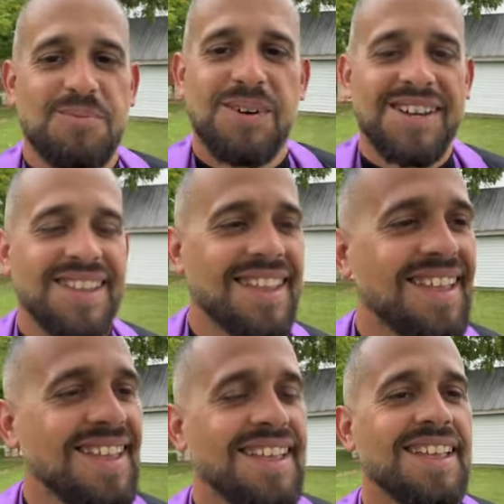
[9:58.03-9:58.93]
What?
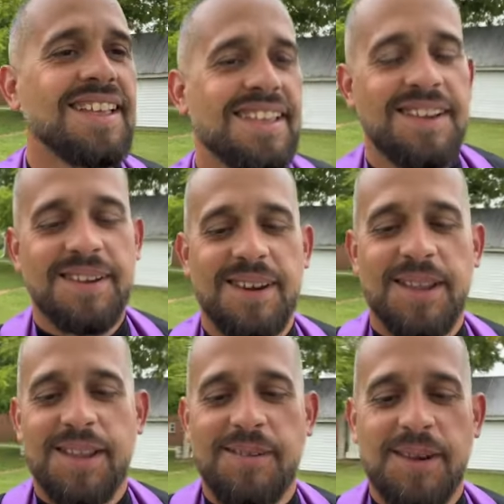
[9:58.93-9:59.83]
You,
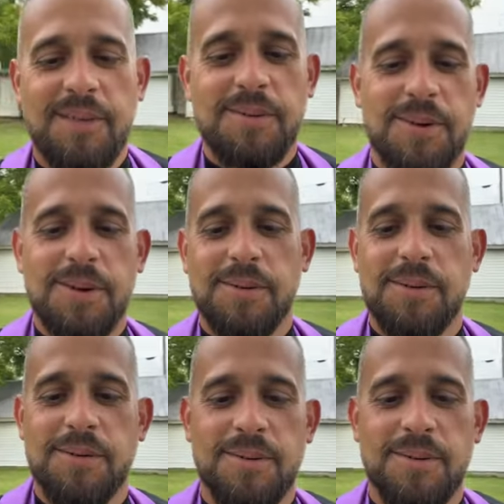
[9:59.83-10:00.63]
you never know.